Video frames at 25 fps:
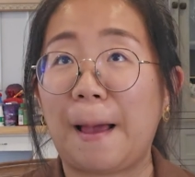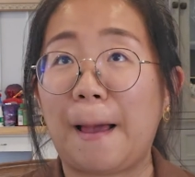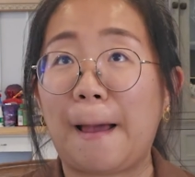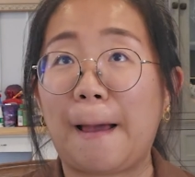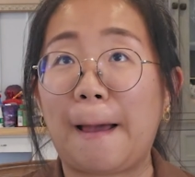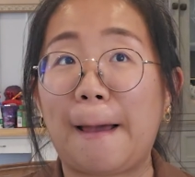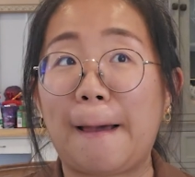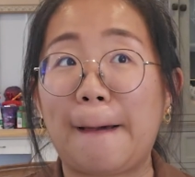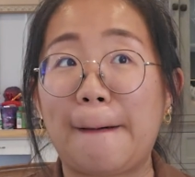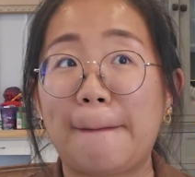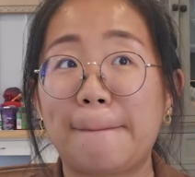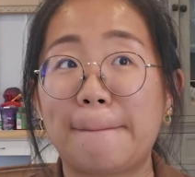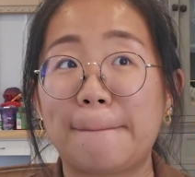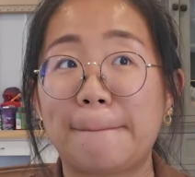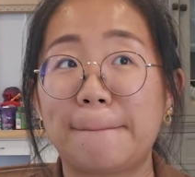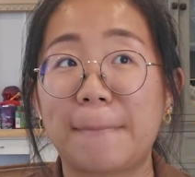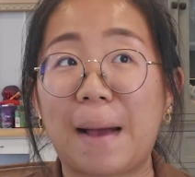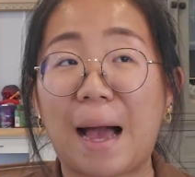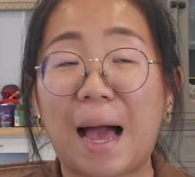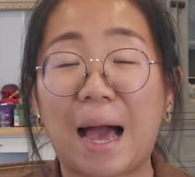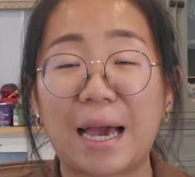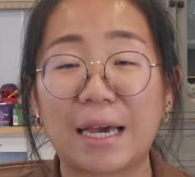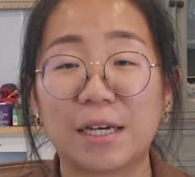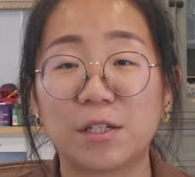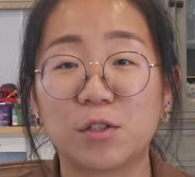
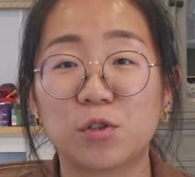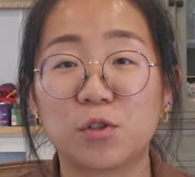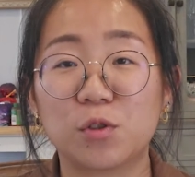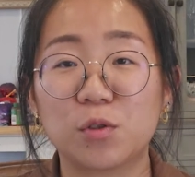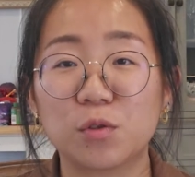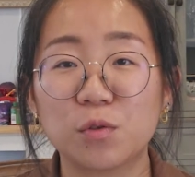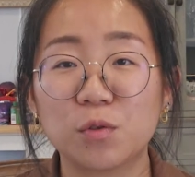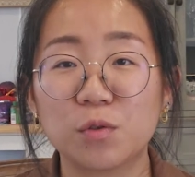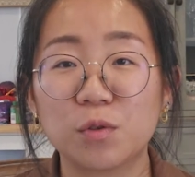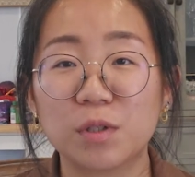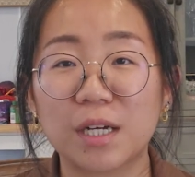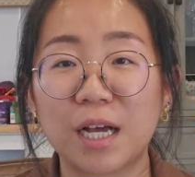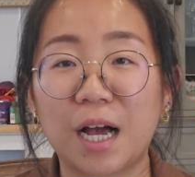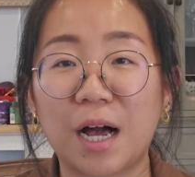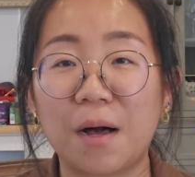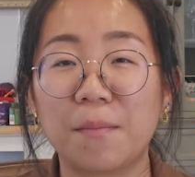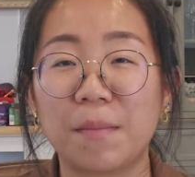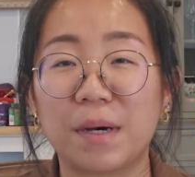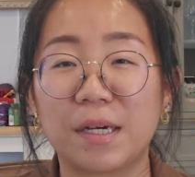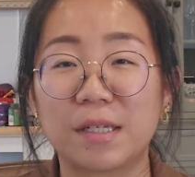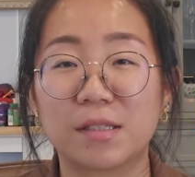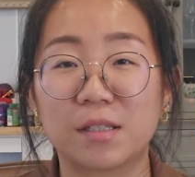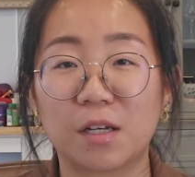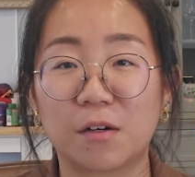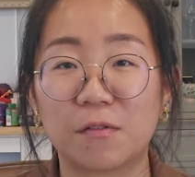I do cut
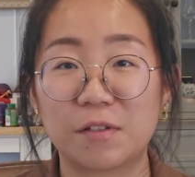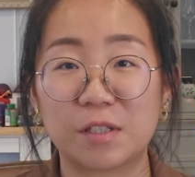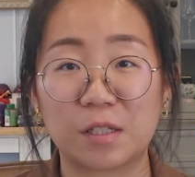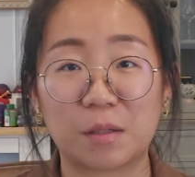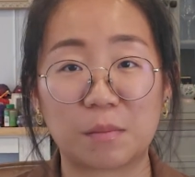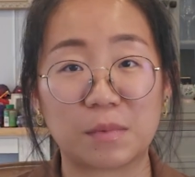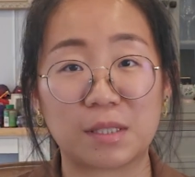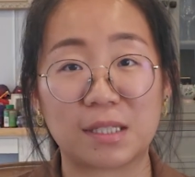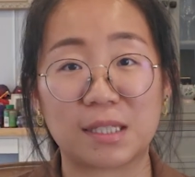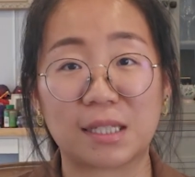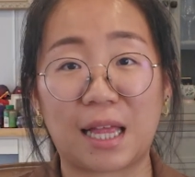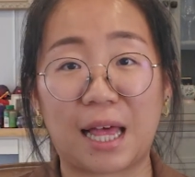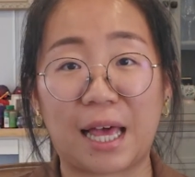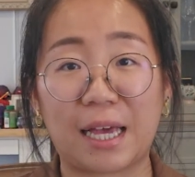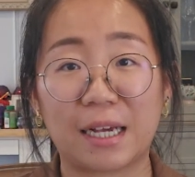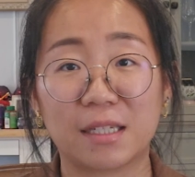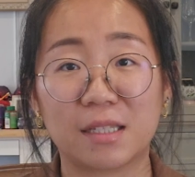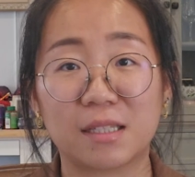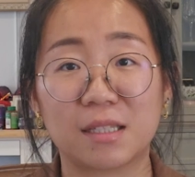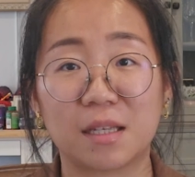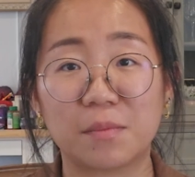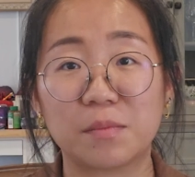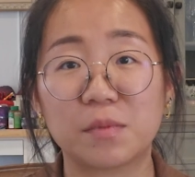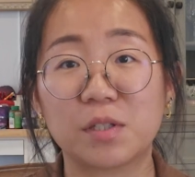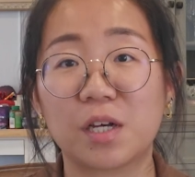myself some slack.
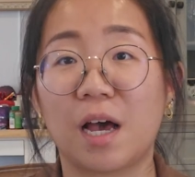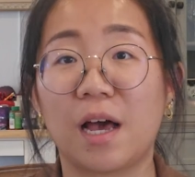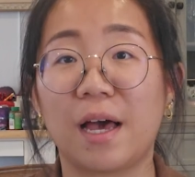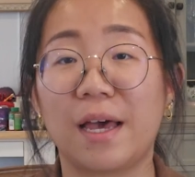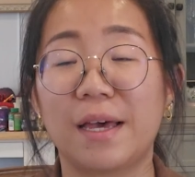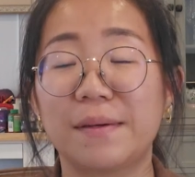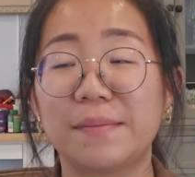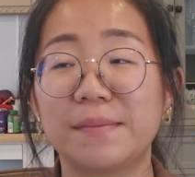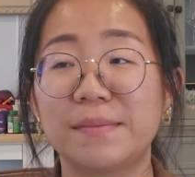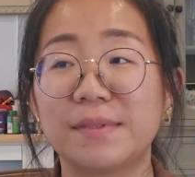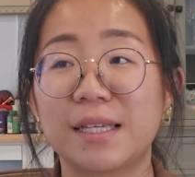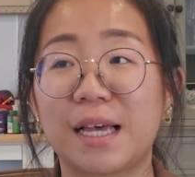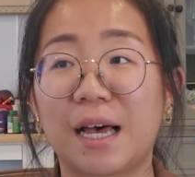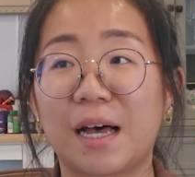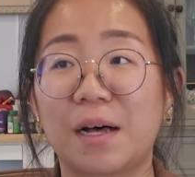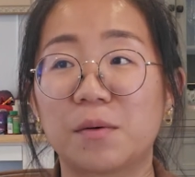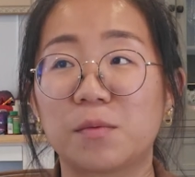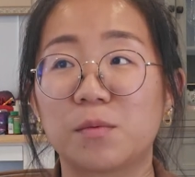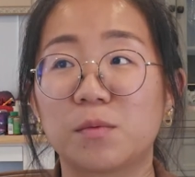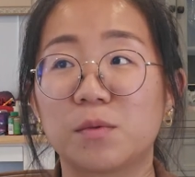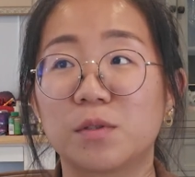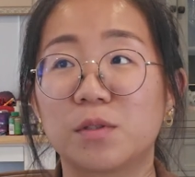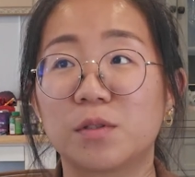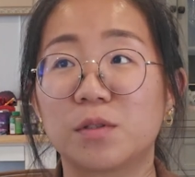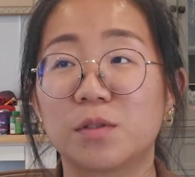Sometimes I
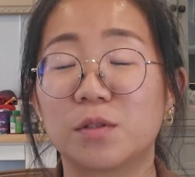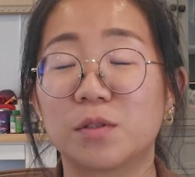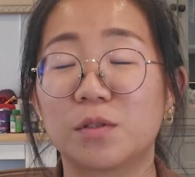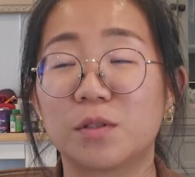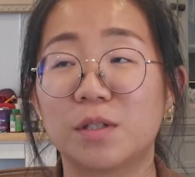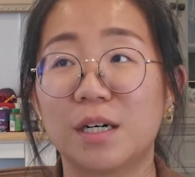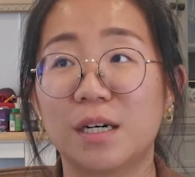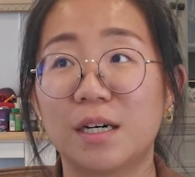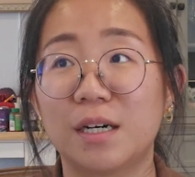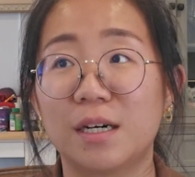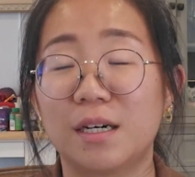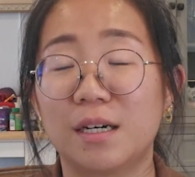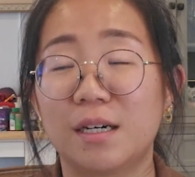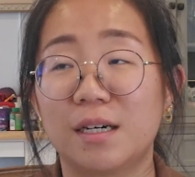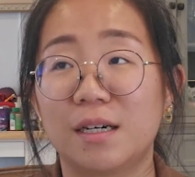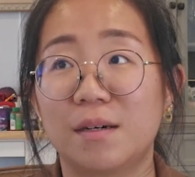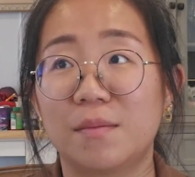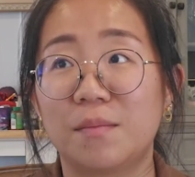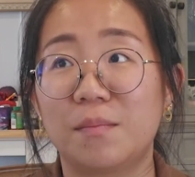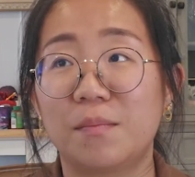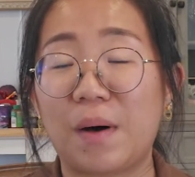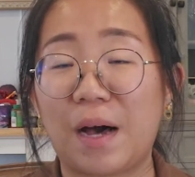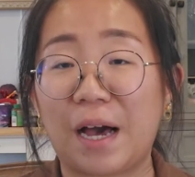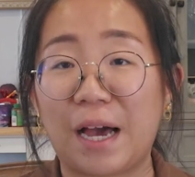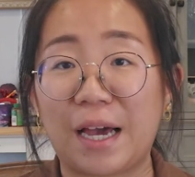will
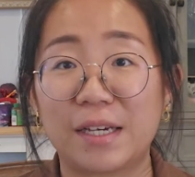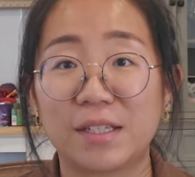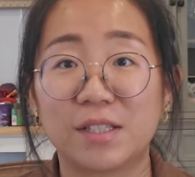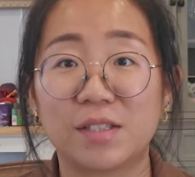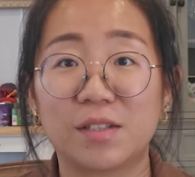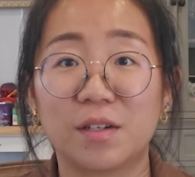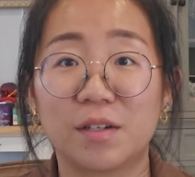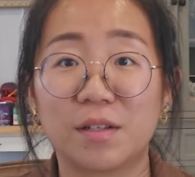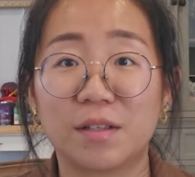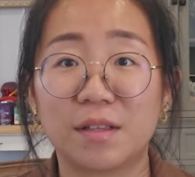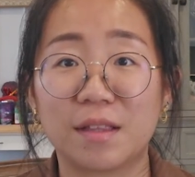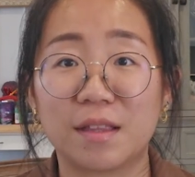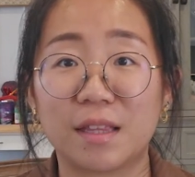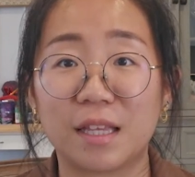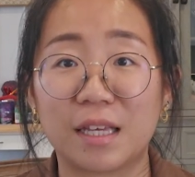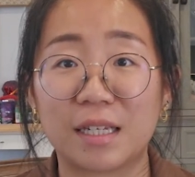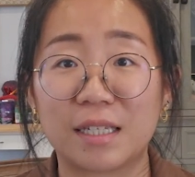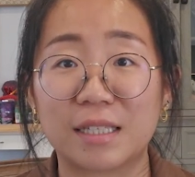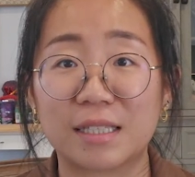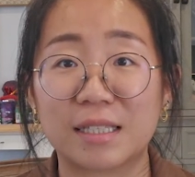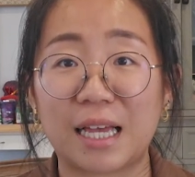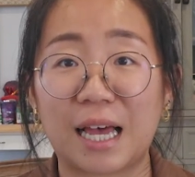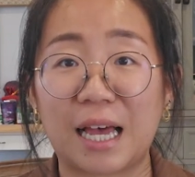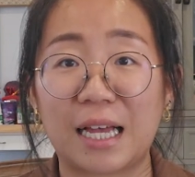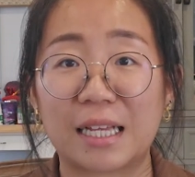buy certain
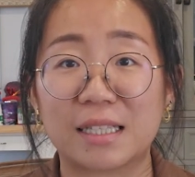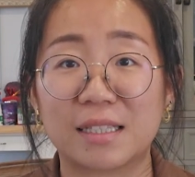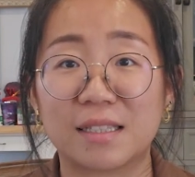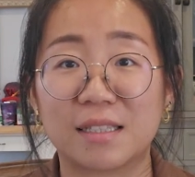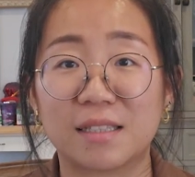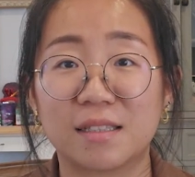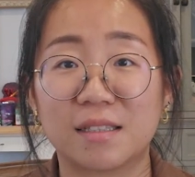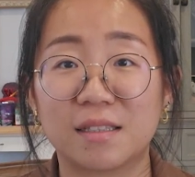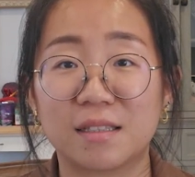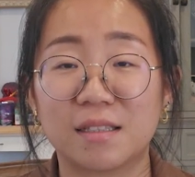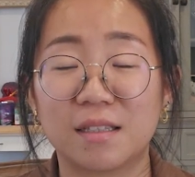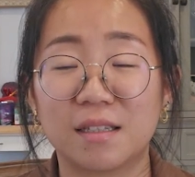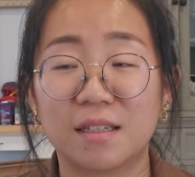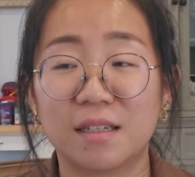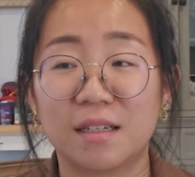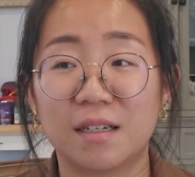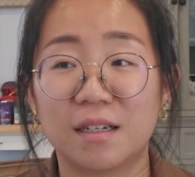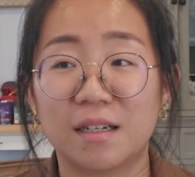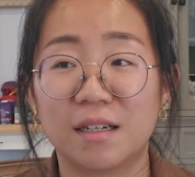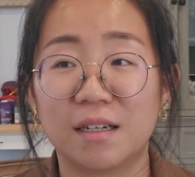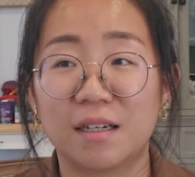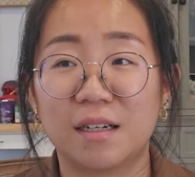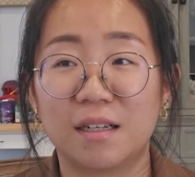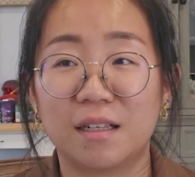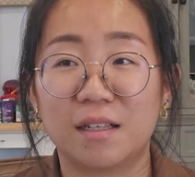things as,
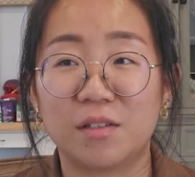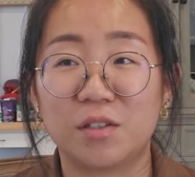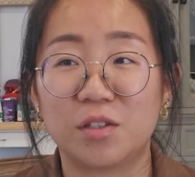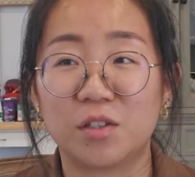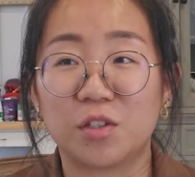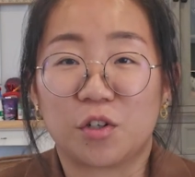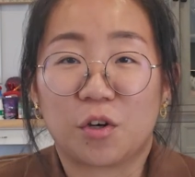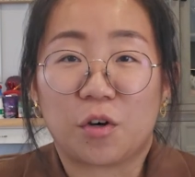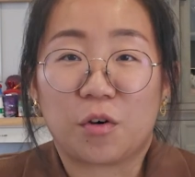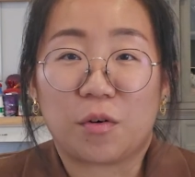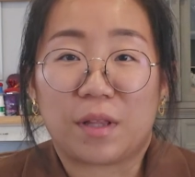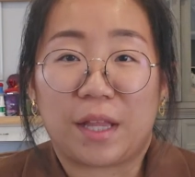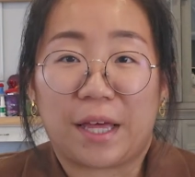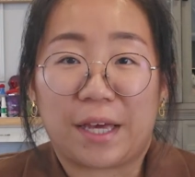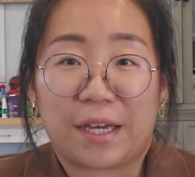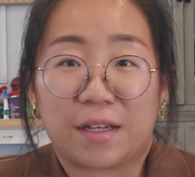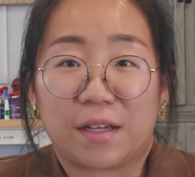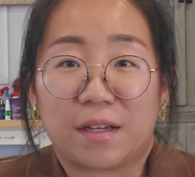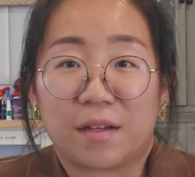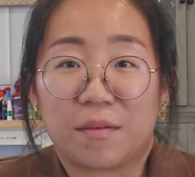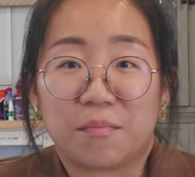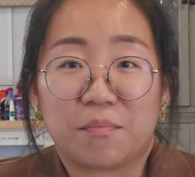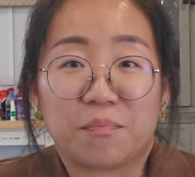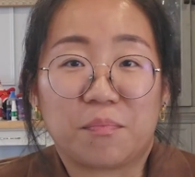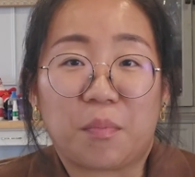like
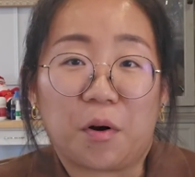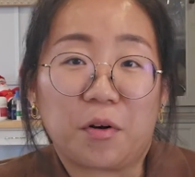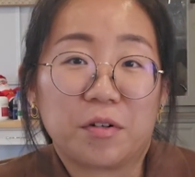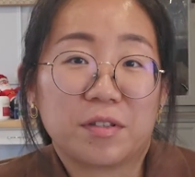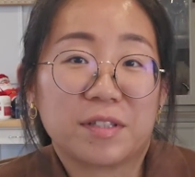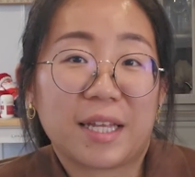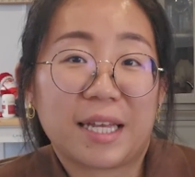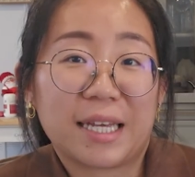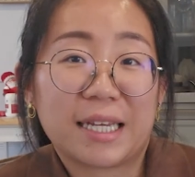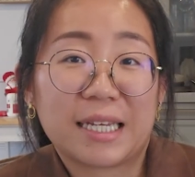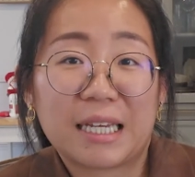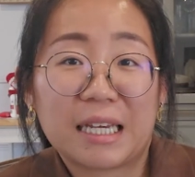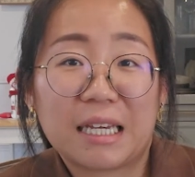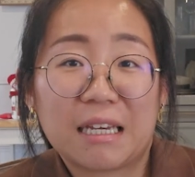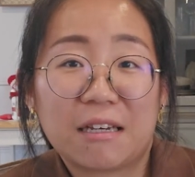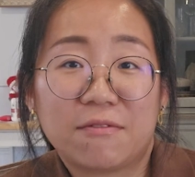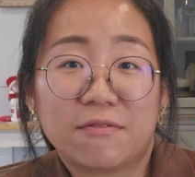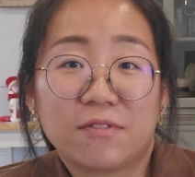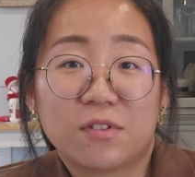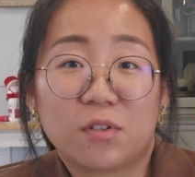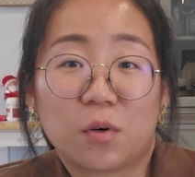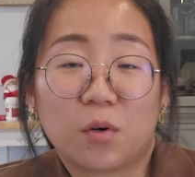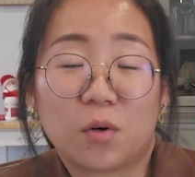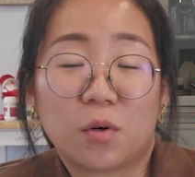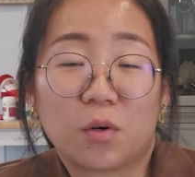a birthday
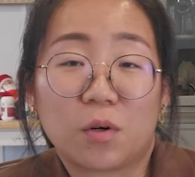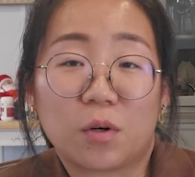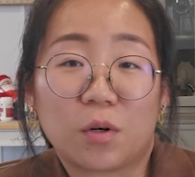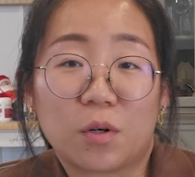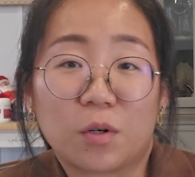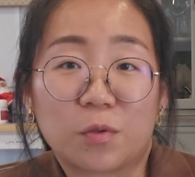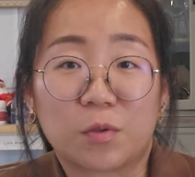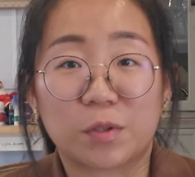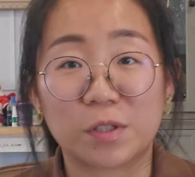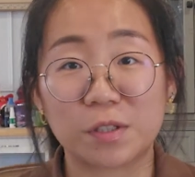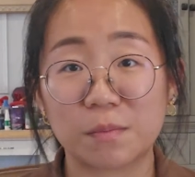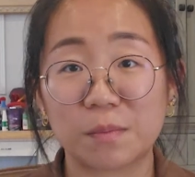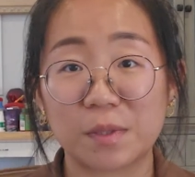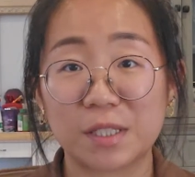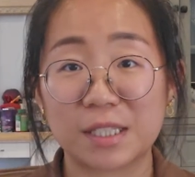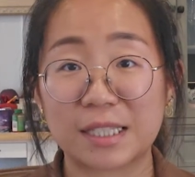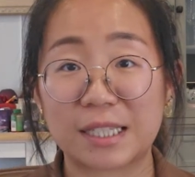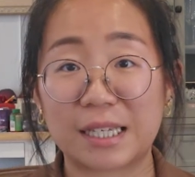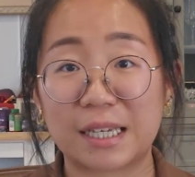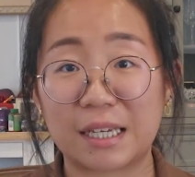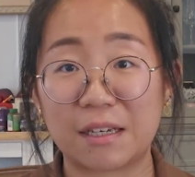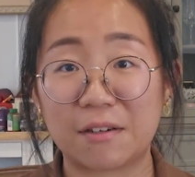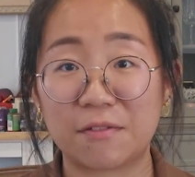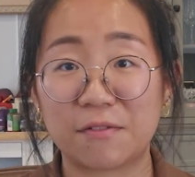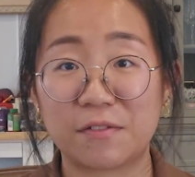gift or Christmas
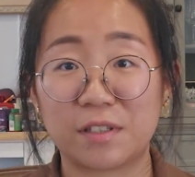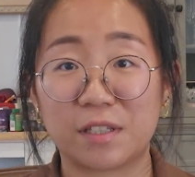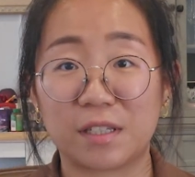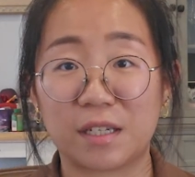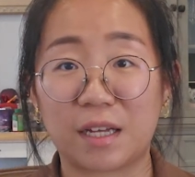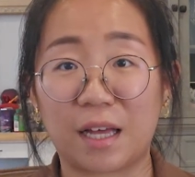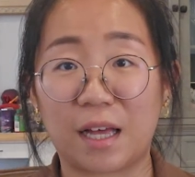gift.